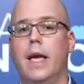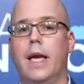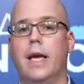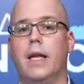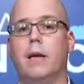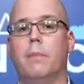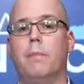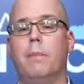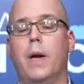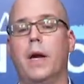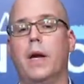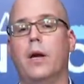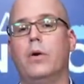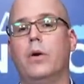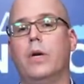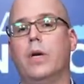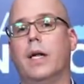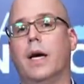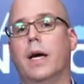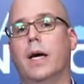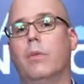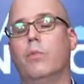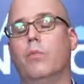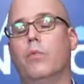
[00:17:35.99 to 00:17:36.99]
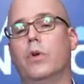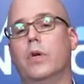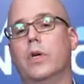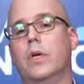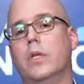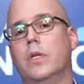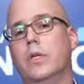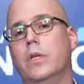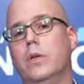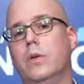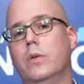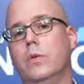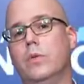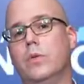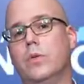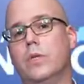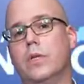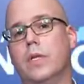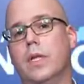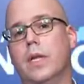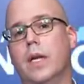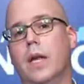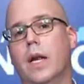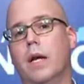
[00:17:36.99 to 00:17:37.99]
had a paradigm where it
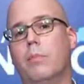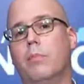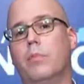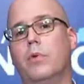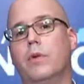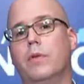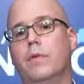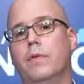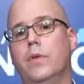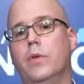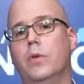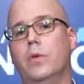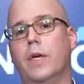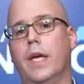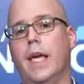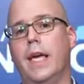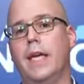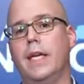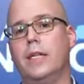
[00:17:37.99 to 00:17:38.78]
used the number of new